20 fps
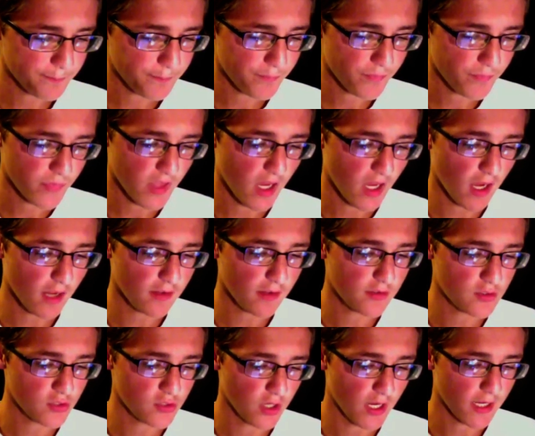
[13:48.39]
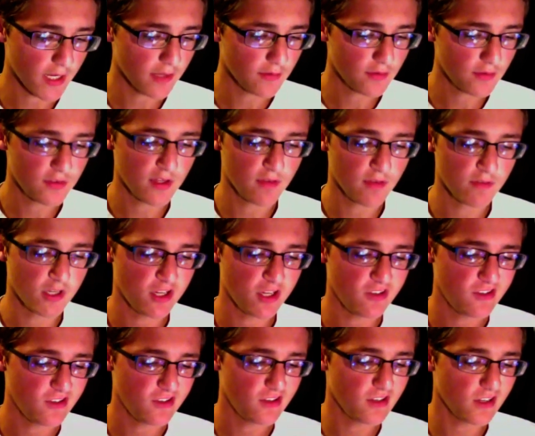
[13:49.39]
Ice Dragon 718
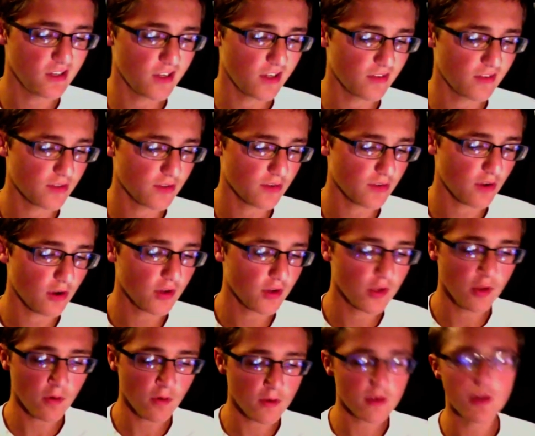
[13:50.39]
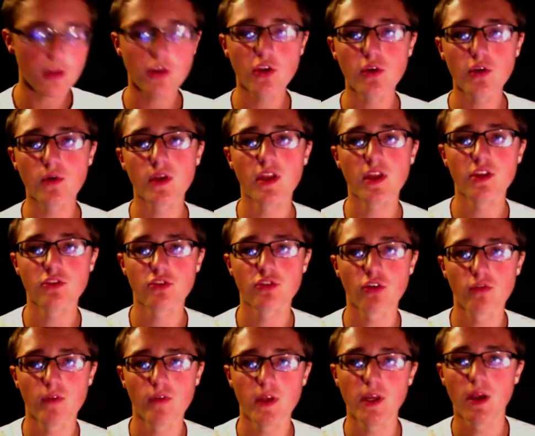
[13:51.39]
asks, are you going to do an intro
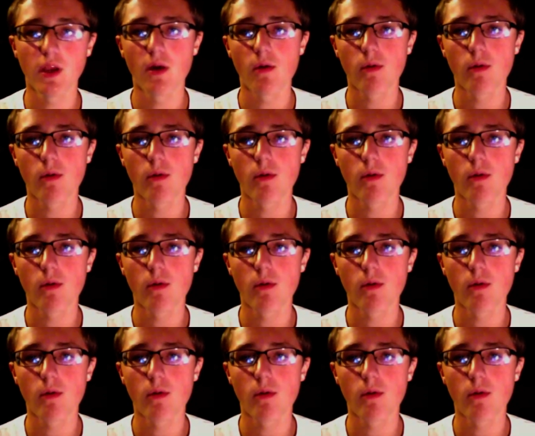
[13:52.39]
video?